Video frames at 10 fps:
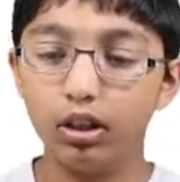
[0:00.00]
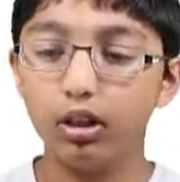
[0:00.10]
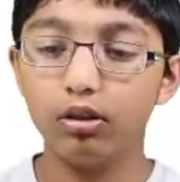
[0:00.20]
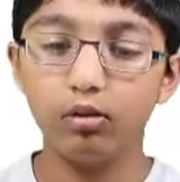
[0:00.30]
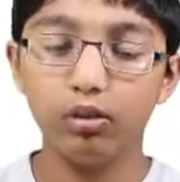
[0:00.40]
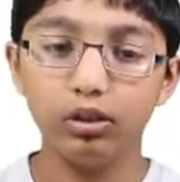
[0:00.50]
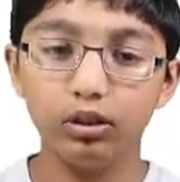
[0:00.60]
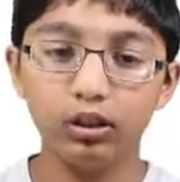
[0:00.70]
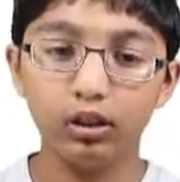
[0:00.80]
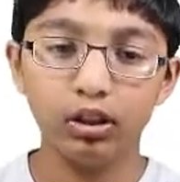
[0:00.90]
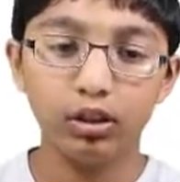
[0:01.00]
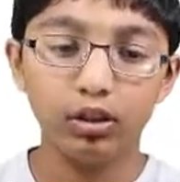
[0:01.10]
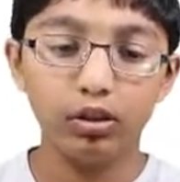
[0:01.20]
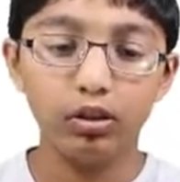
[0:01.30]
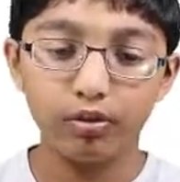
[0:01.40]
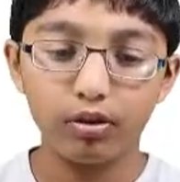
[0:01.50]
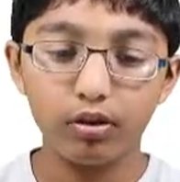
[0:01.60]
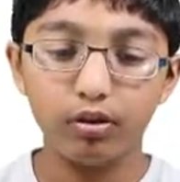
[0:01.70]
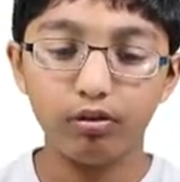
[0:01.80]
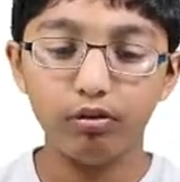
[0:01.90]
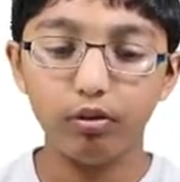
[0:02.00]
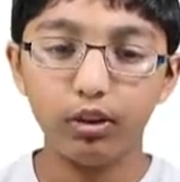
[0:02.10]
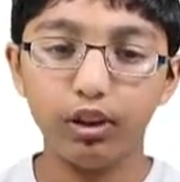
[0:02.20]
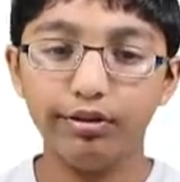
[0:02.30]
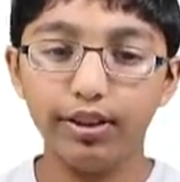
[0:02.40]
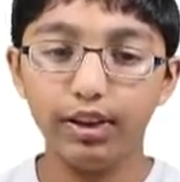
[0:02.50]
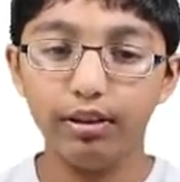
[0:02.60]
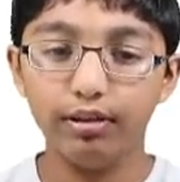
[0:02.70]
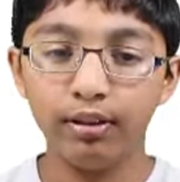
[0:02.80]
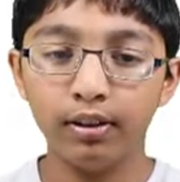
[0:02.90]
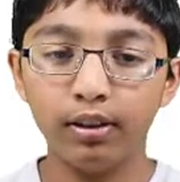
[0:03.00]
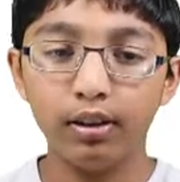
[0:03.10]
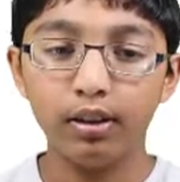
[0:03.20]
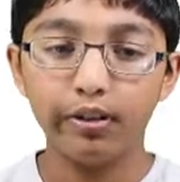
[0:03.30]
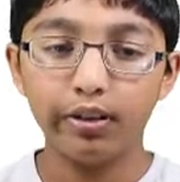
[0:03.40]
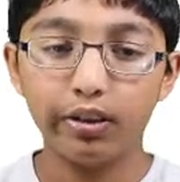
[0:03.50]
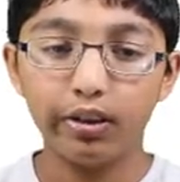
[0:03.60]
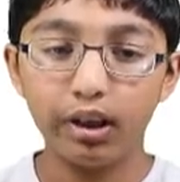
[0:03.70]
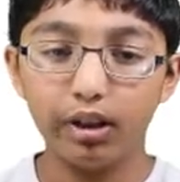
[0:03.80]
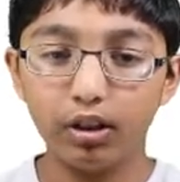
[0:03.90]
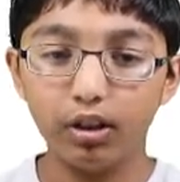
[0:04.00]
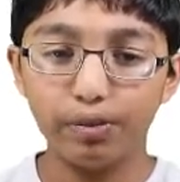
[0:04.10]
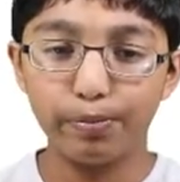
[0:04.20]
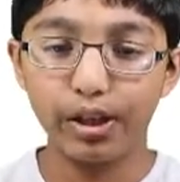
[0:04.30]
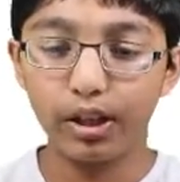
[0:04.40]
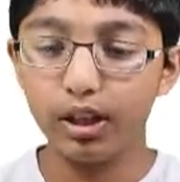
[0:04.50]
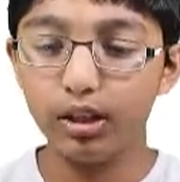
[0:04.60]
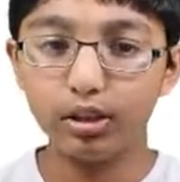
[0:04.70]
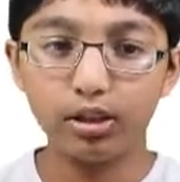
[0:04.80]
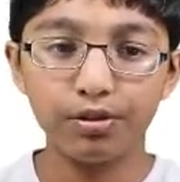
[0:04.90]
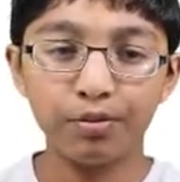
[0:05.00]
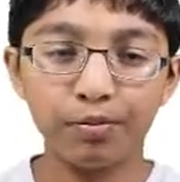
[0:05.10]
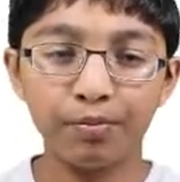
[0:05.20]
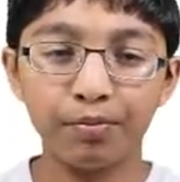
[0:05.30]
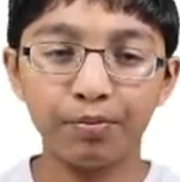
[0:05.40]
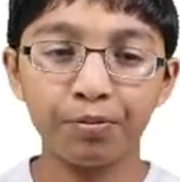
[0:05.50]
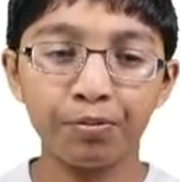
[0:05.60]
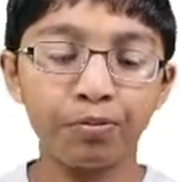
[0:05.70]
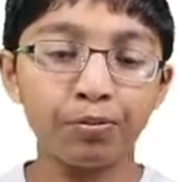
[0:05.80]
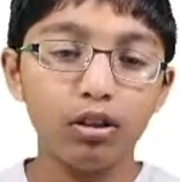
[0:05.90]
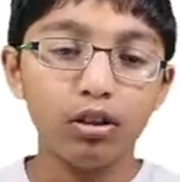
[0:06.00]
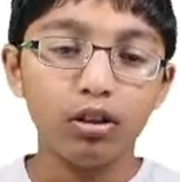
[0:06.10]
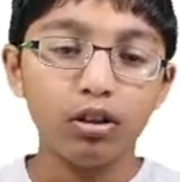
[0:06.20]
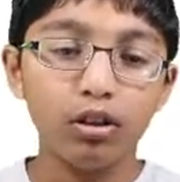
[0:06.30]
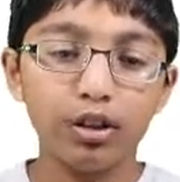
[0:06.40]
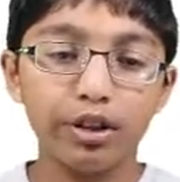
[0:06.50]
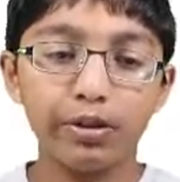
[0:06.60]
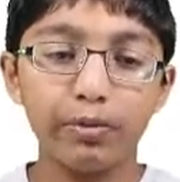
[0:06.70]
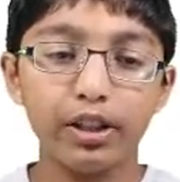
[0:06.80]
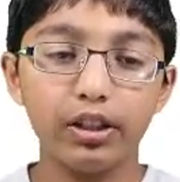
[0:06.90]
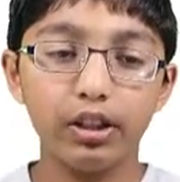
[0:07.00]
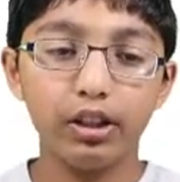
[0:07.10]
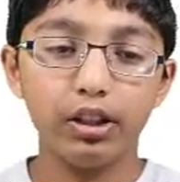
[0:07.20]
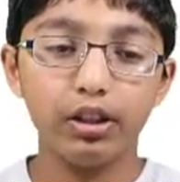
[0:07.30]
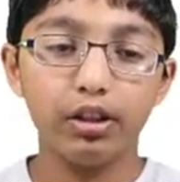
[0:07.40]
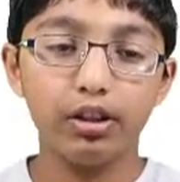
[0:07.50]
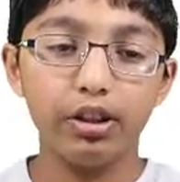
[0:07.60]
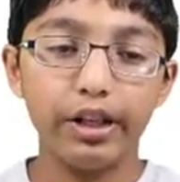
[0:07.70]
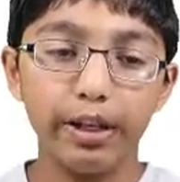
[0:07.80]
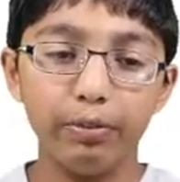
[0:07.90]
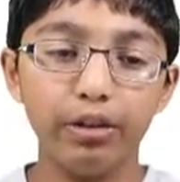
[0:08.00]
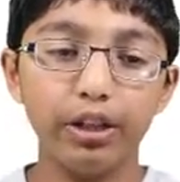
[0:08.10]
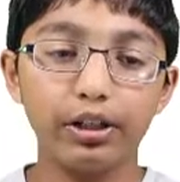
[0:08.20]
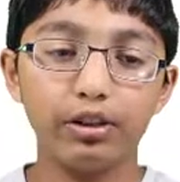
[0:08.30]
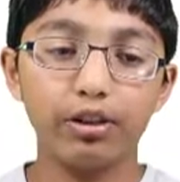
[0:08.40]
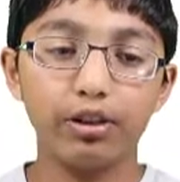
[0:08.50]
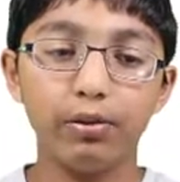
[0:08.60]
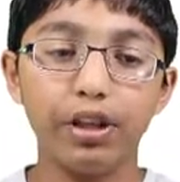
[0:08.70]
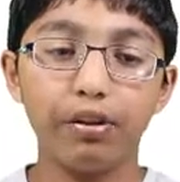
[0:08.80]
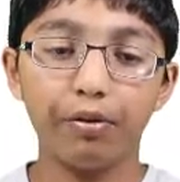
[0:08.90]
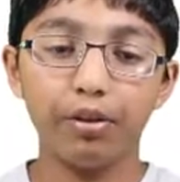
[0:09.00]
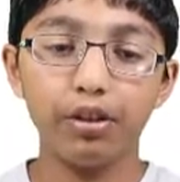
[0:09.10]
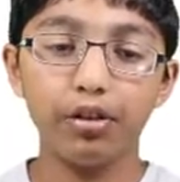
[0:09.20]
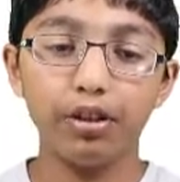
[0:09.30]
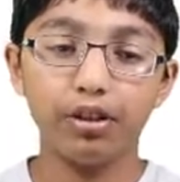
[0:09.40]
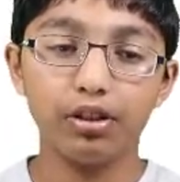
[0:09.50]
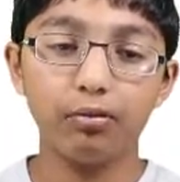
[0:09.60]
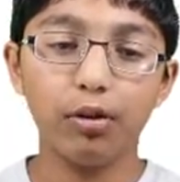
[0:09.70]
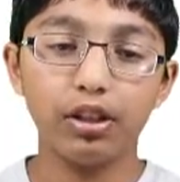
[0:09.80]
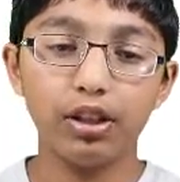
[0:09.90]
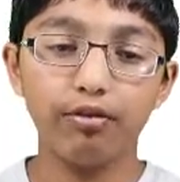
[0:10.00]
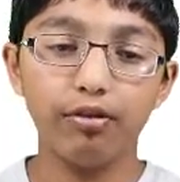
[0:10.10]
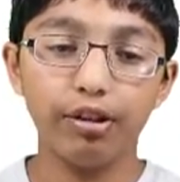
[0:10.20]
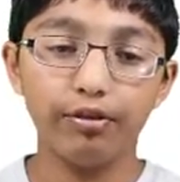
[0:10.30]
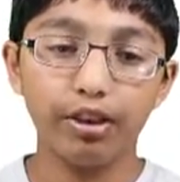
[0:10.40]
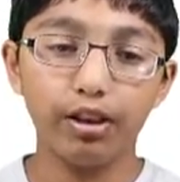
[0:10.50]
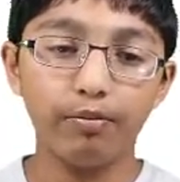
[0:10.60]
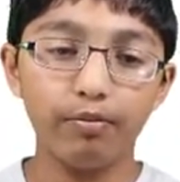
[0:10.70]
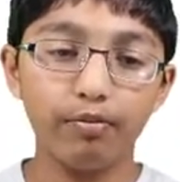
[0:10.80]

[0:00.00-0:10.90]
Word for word: equals 45 and then close brackets this is basically the label that's going to be everywhere this is the writing for everything